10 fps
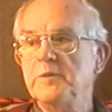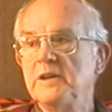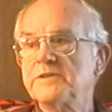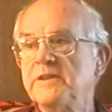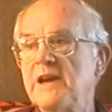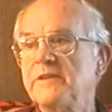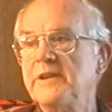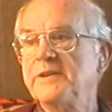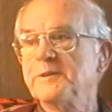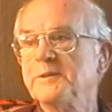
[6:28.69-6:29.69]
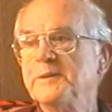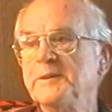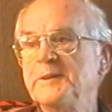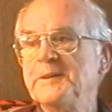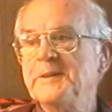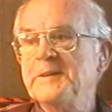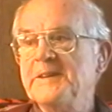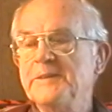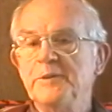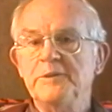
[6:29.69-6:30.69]
a little bit less than half an acre.
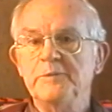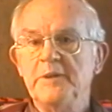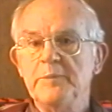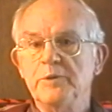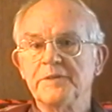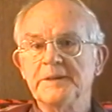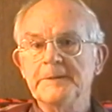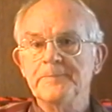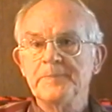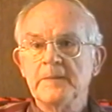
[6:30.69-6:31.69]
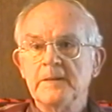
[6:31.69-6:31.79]
And when they built the